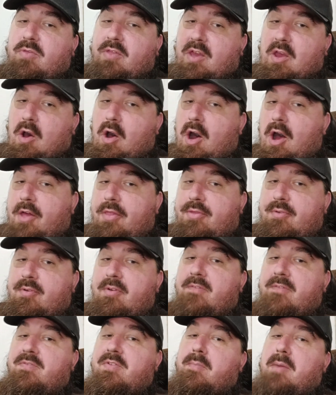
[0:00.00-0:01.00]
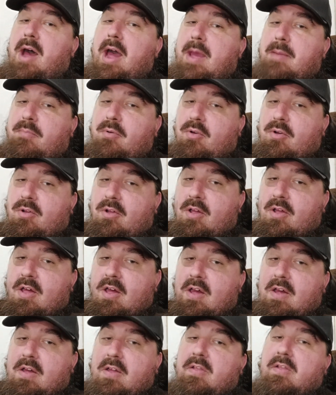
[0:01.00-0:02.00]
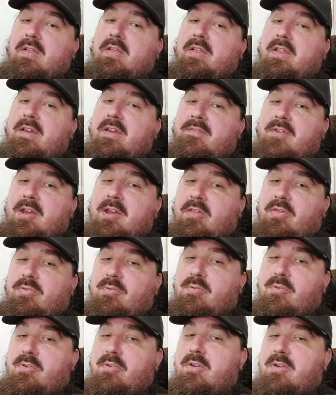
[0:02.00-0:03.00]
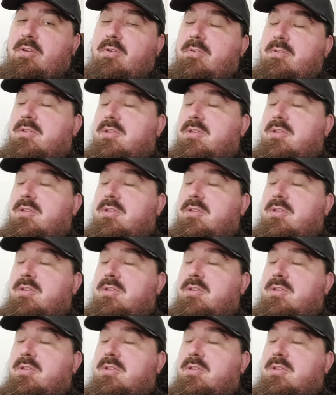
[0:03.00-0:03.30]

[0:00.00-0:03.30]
the author of the Bible, living through you.